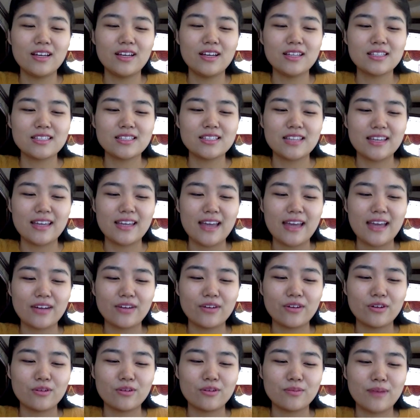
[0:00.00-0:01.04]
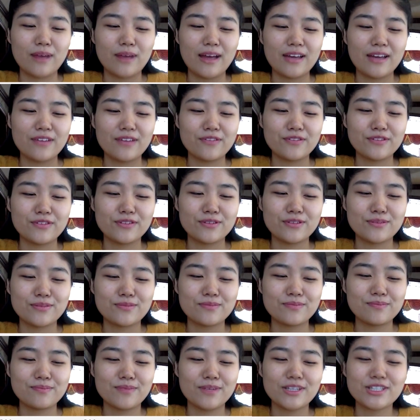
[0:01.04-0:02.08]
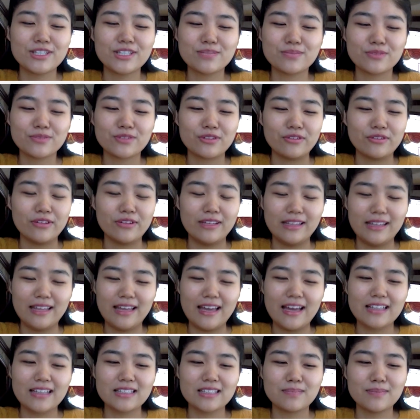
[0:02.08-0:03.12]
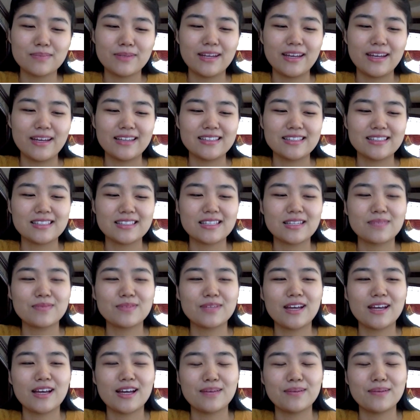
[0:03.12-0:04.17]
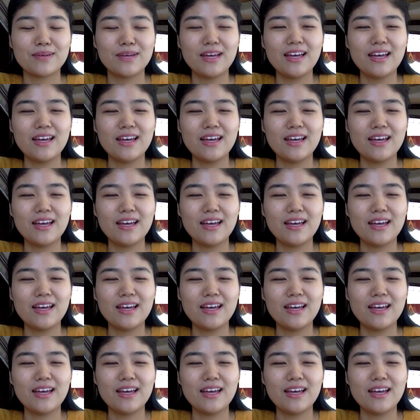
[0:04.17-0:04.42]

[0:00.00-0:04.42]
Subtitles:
Staying at home, I feel much more relaxed, but at the same time,